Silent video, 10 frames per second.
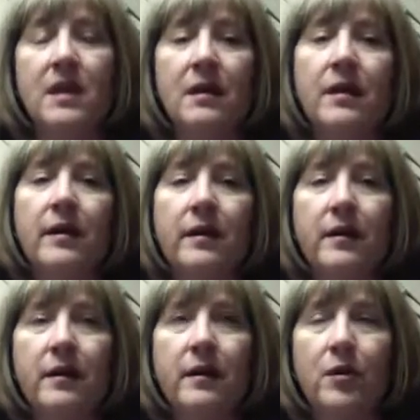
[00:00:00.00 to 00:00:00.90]

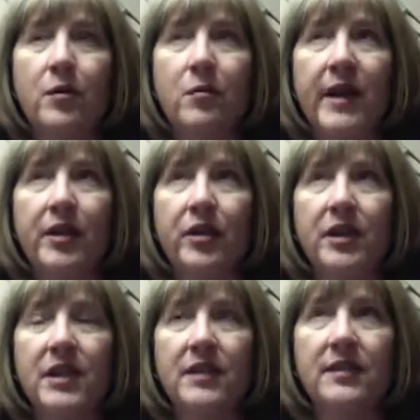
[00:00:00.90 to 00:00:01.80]
Oh my
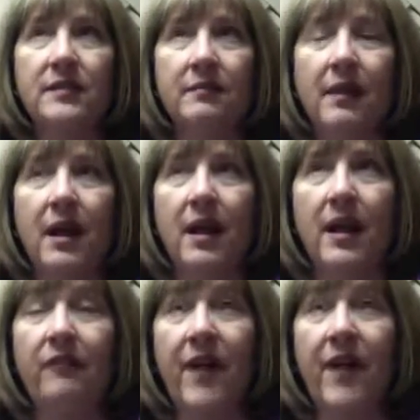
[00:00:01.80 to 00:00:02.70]
goodness.
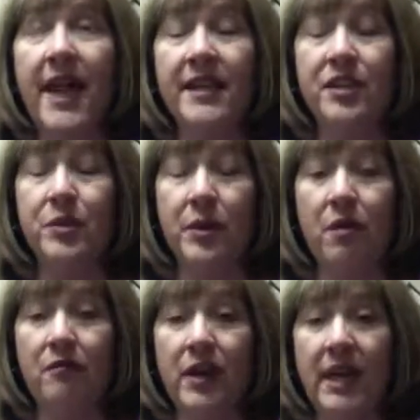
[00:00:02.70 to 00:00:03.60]
If I had to do it
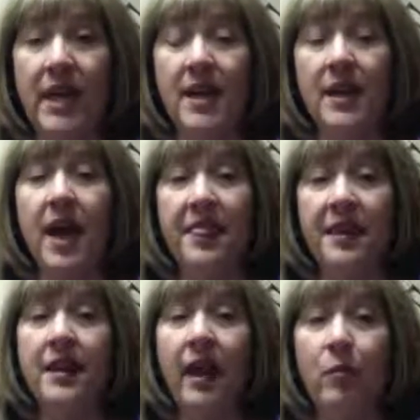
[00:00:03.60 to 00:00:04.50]
over again, I
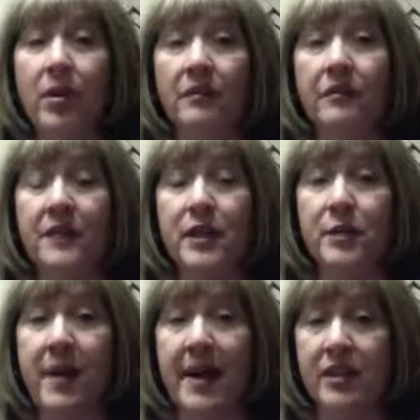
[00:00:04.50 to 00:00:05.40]
think I would have finished
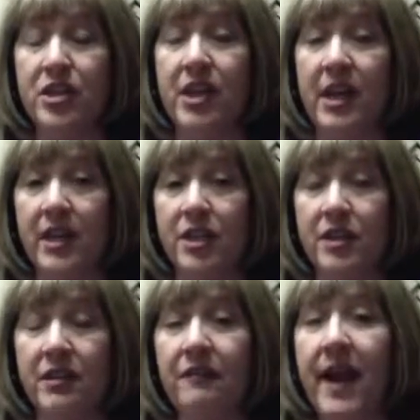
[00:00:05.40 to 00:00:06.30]
my
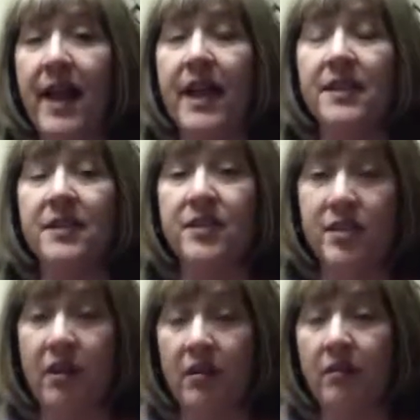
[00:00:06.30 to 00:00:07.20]
education. If I had to
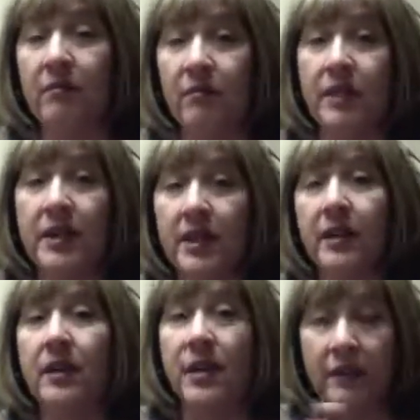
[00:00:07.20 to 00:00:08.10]
start
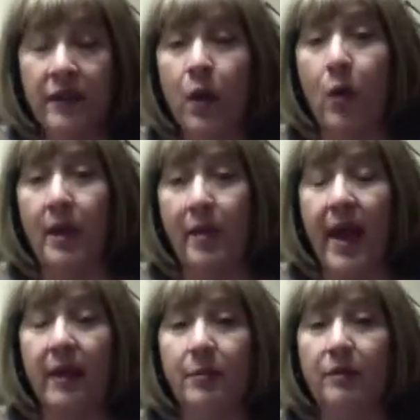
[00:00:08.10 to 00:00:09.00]
really even going
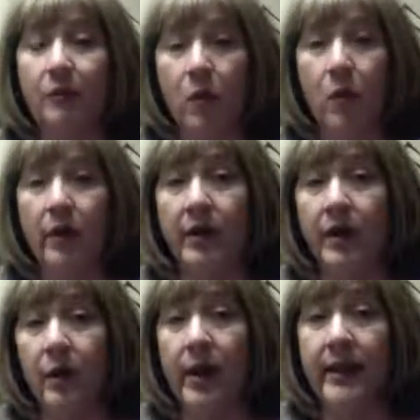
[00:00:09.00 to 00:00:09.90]
back before,
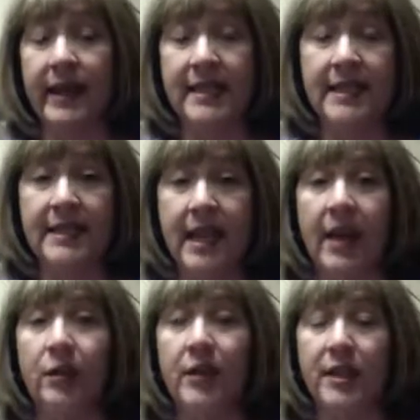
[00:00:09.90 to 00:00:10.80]
as I said, I
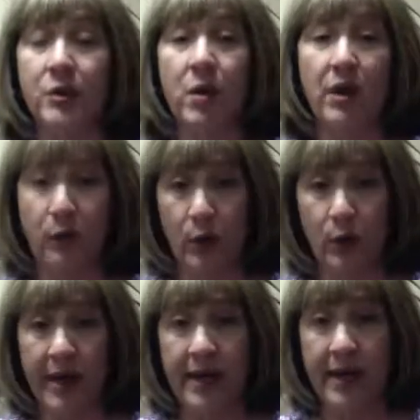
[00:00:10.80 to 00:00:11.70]
only had 24
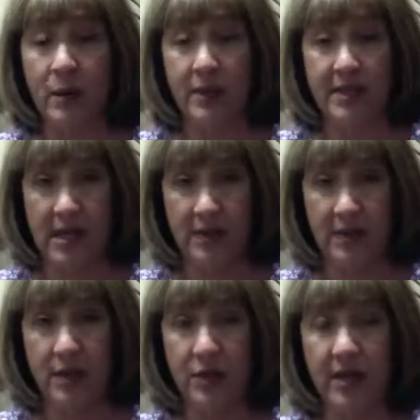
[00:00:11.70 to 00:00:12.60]
credit hours in
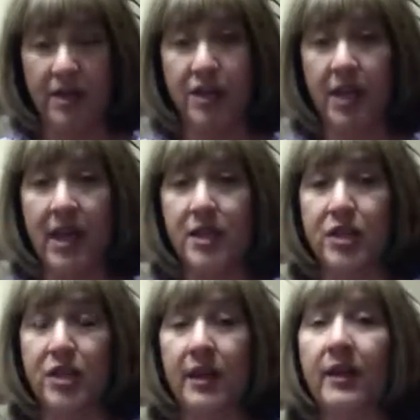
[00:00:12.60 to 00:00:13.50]
elementary education.